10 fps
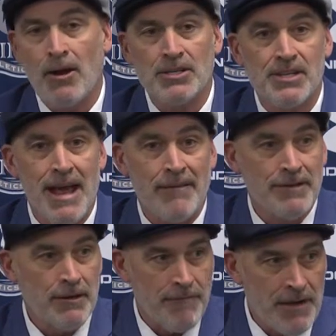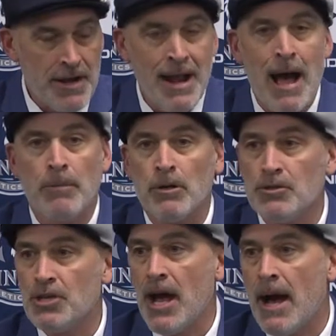Our staff did a phenomenal
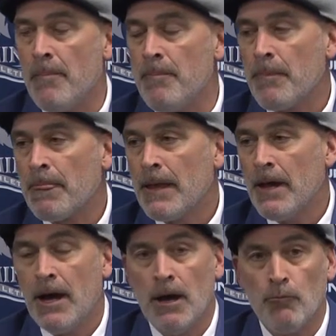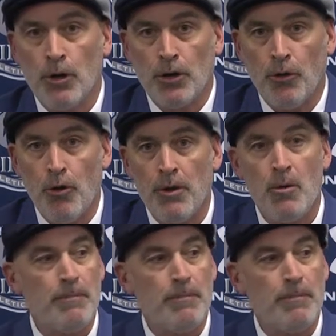job uh, recruiting.